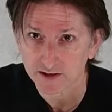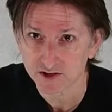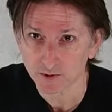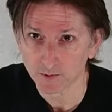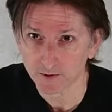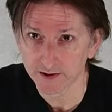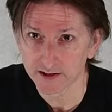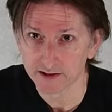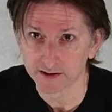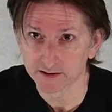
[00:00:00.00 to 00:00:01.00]
shoulder to
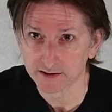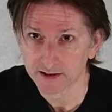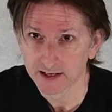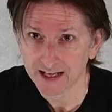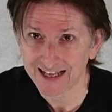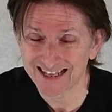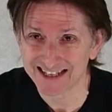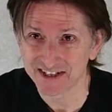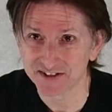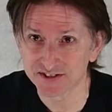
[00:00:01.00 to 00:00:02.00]
here
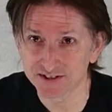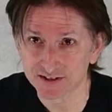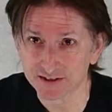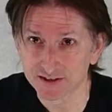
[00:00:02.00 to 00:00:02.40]
is